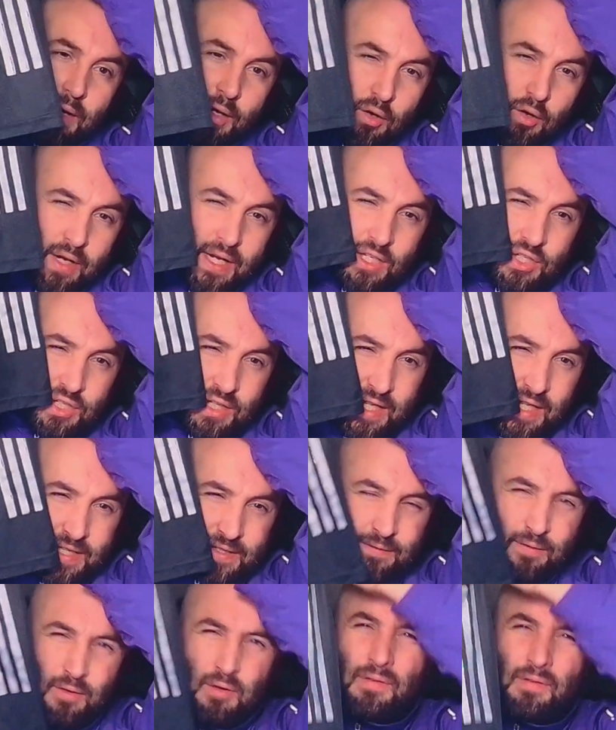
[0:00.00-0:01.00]
got each of these
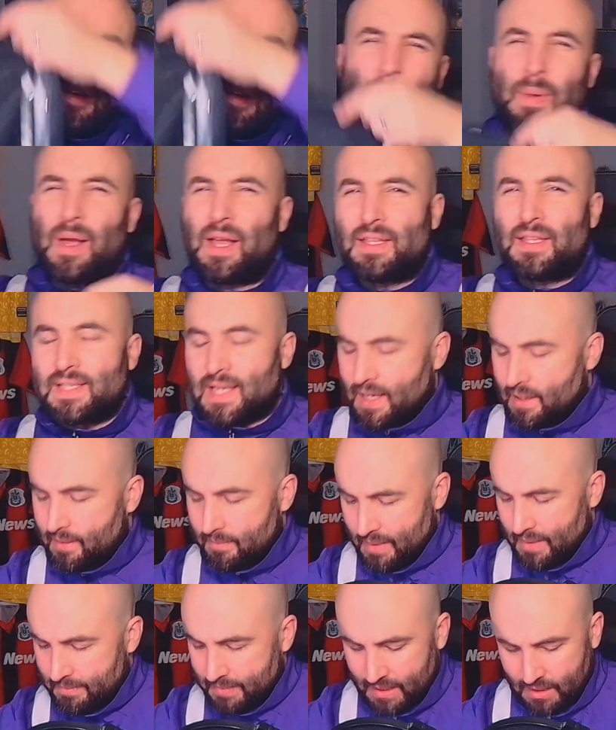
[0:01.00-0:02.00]
for around about a tenner,
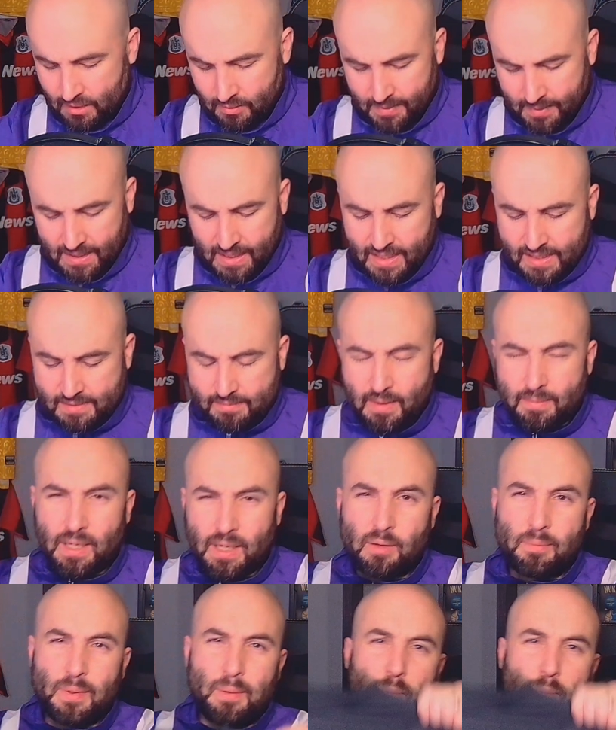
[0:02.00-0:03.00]
maybe a little bit less, maybe a little bit